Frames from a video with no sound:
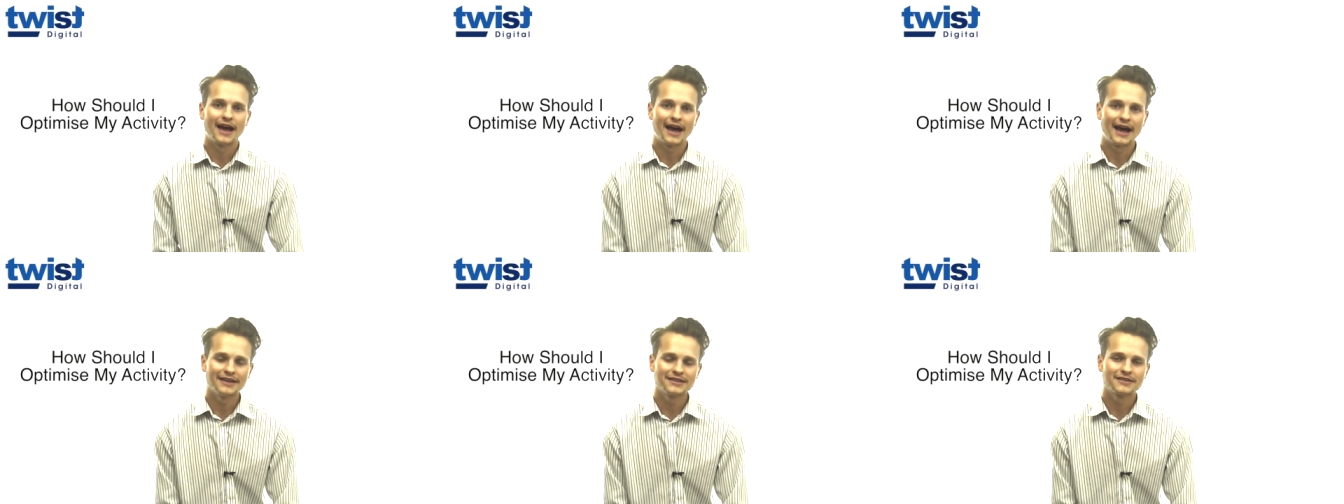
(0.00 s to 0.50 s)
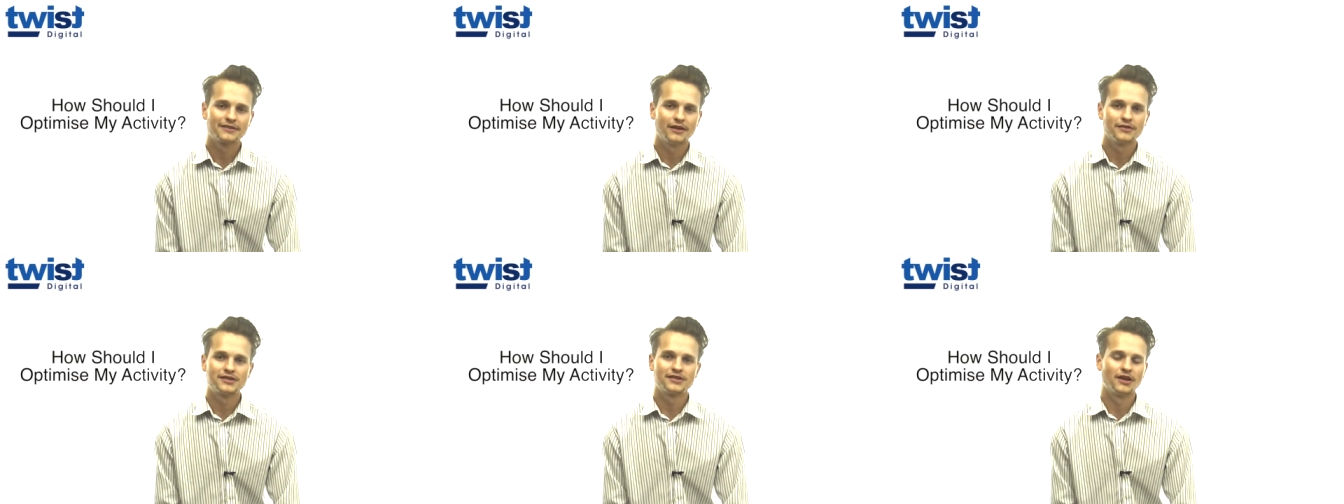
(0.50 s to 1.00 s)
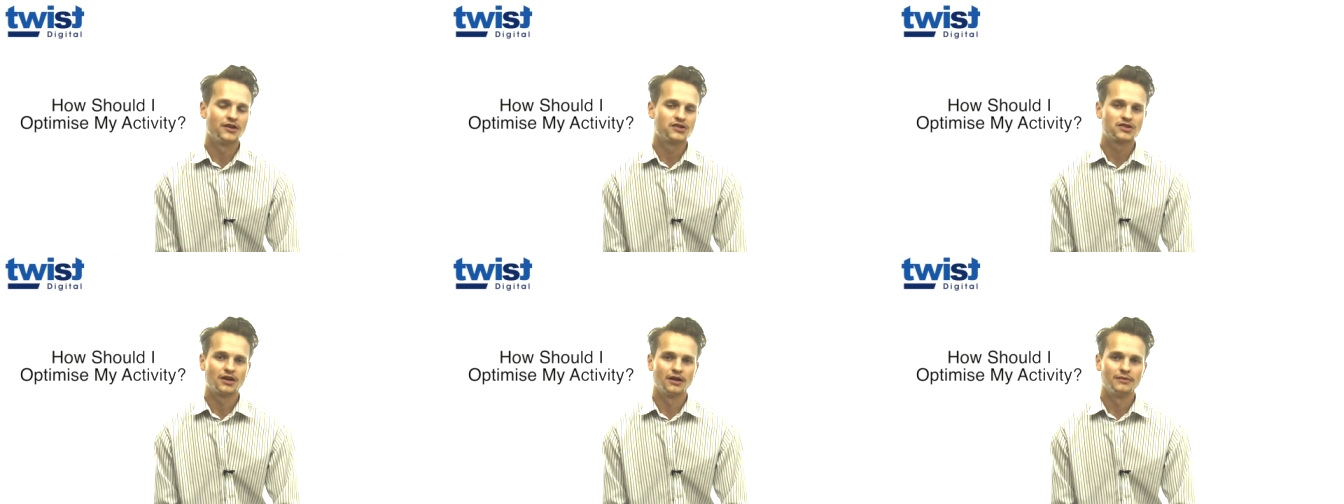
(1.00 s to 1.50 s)
add those
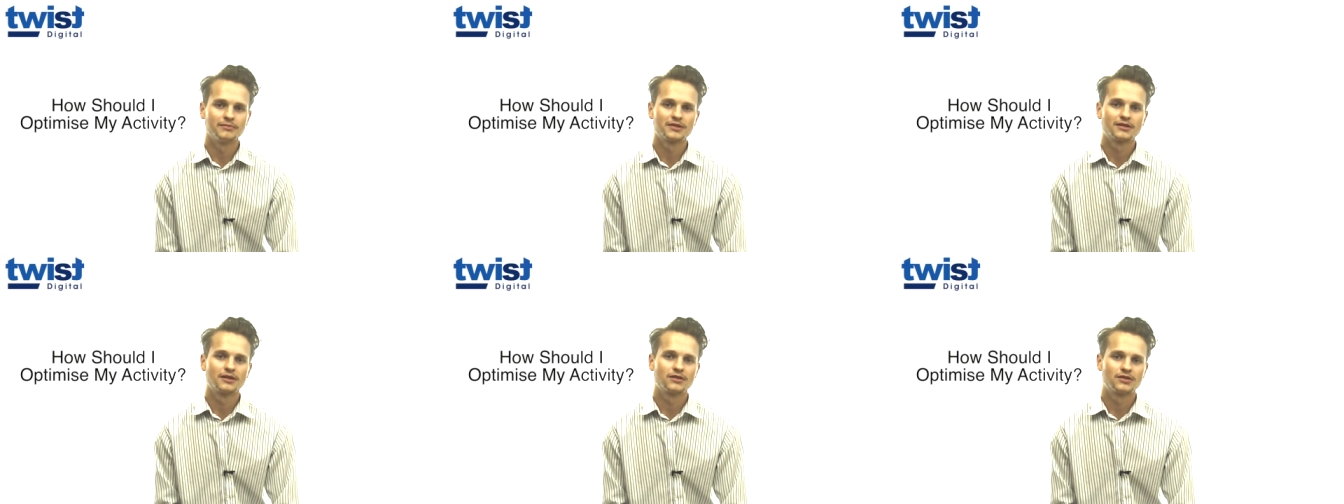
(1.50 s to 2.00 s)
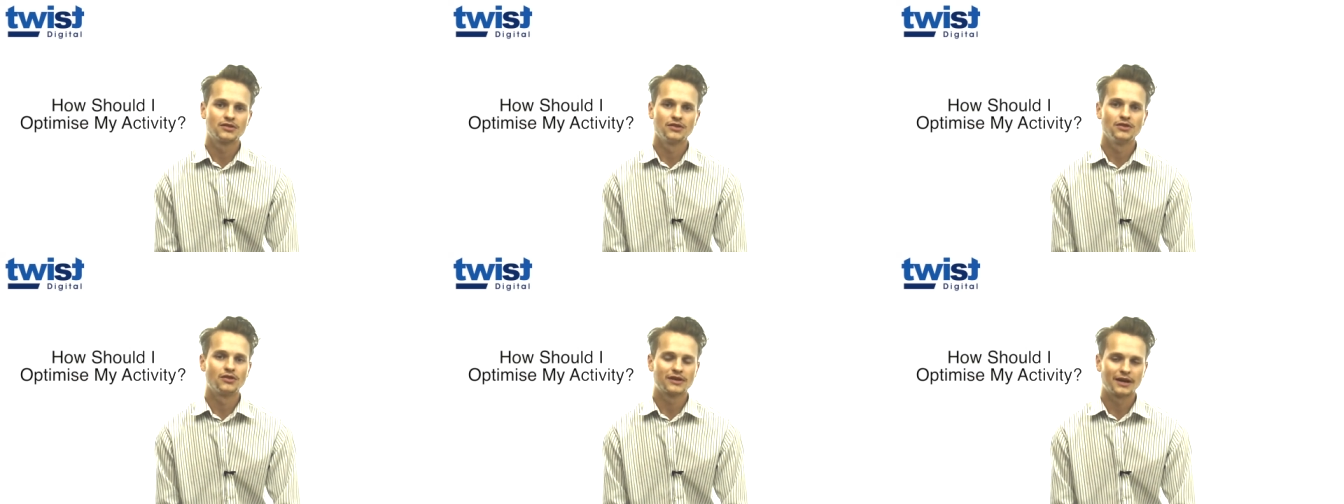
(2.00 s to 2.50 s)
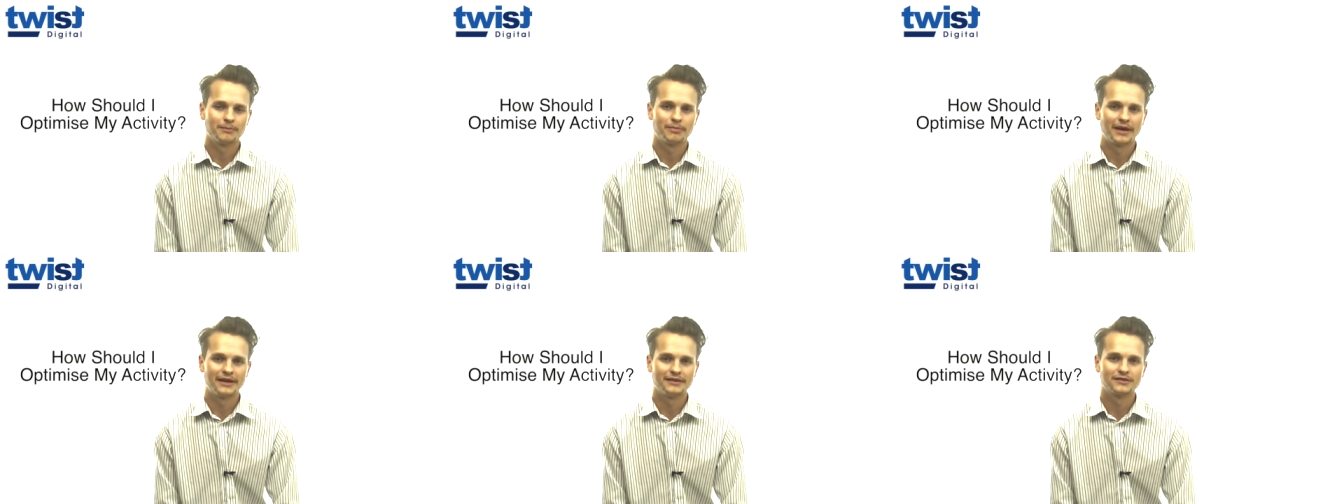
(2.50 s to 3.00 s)
search terms to your
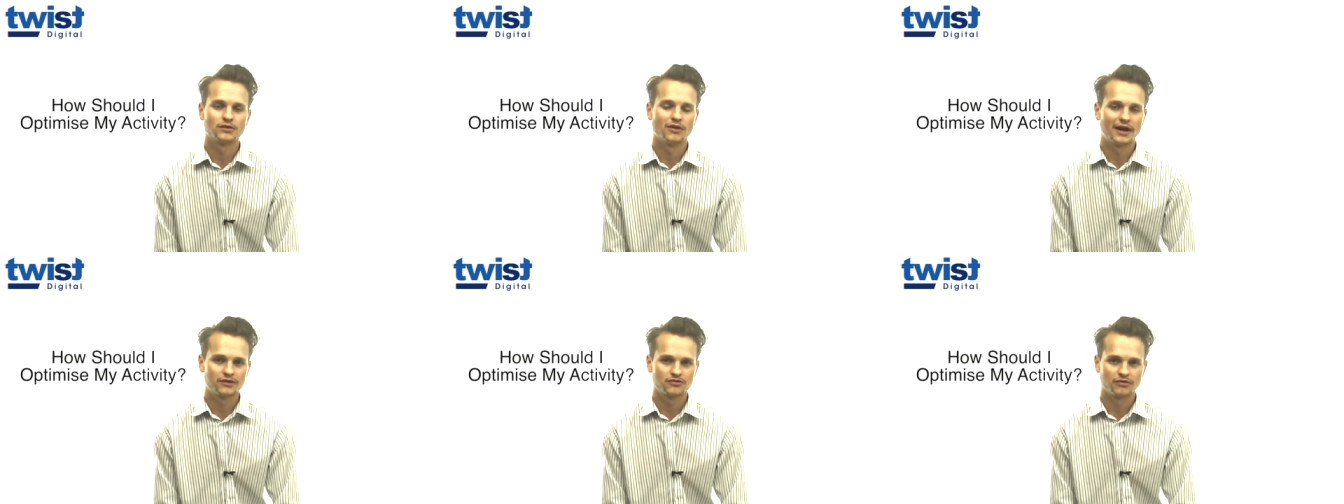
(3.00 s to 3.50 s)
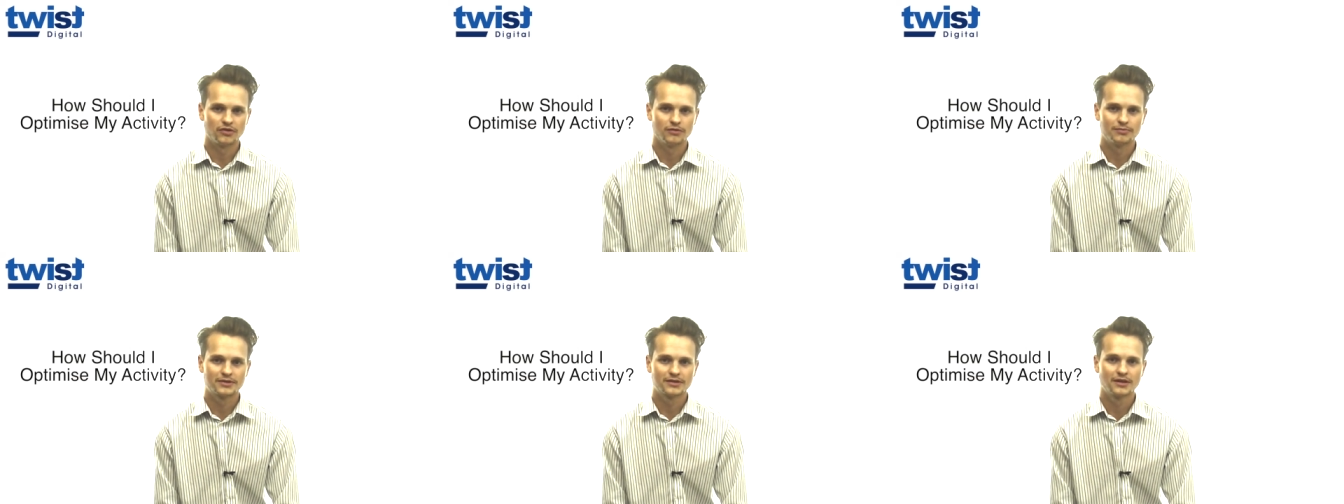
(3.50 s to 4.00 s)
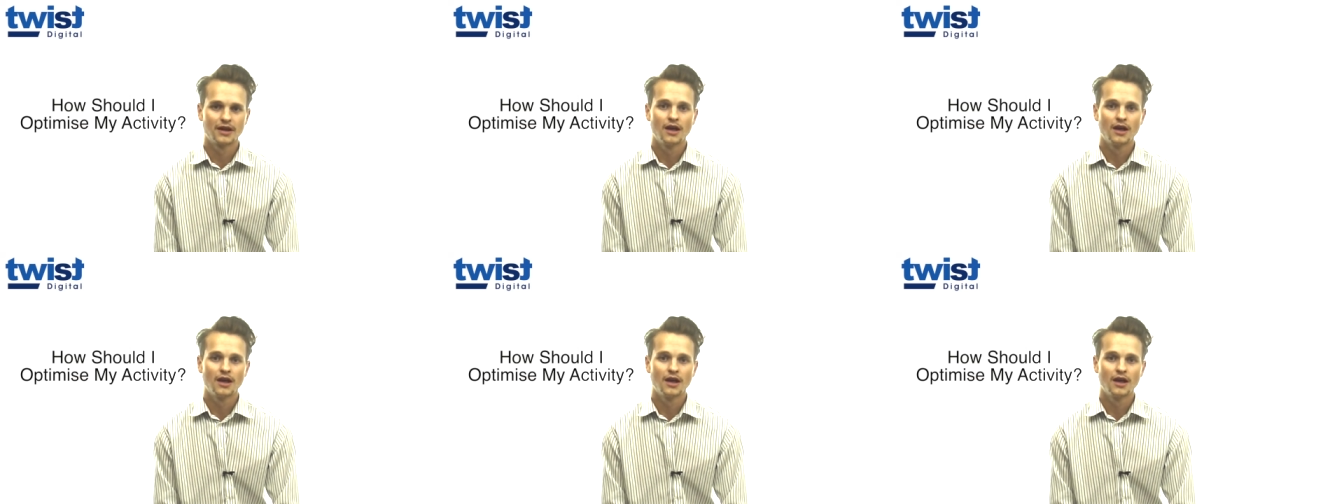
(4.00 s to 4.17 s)
campaigns or ad groups,